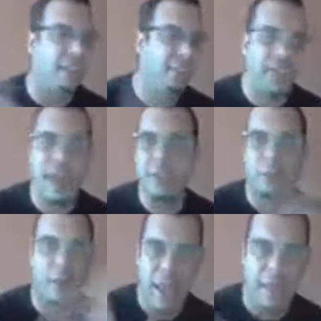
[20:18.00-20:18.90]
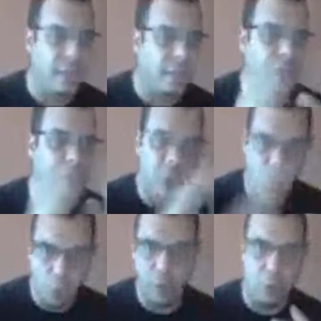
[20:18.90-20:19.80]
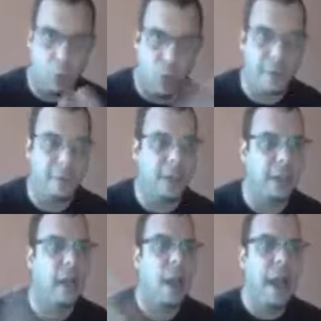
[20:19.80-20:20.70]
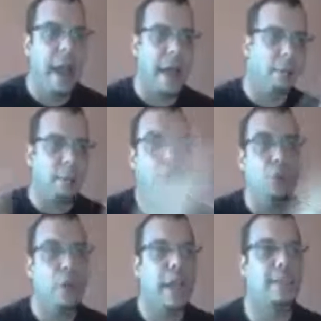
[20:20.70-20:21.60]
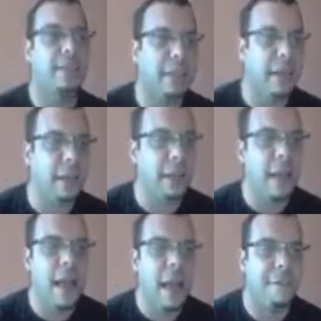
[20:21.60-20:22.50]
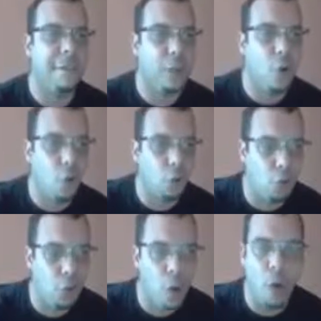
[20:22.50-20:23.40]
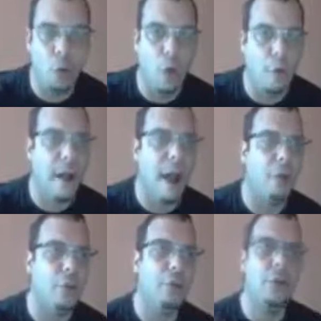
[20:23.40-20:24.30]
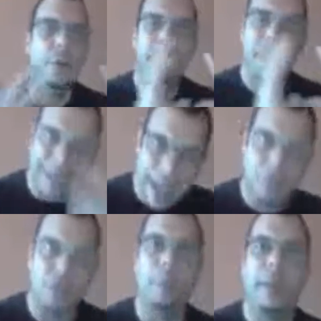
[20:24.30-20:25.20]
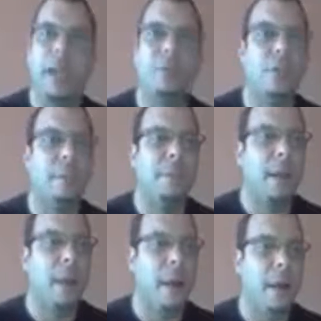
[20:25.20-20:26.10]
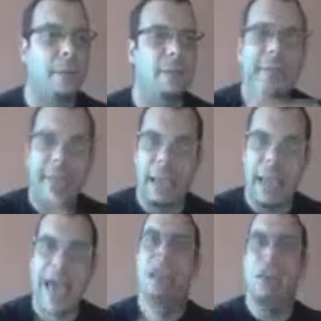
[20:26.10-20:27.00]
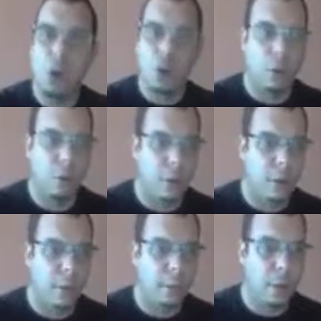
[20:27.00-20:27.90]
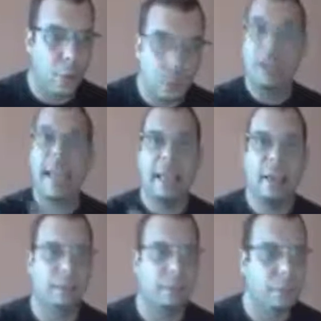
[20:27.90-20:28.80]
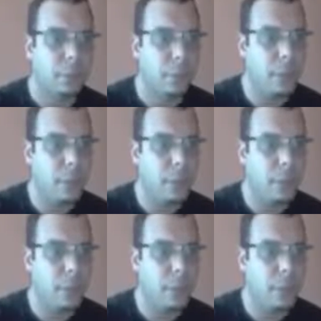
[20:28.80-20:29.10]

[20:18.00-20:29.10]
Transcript: domain sites or anything. They host, they do everything, but you can still have the control of how your capture page feel and looks like,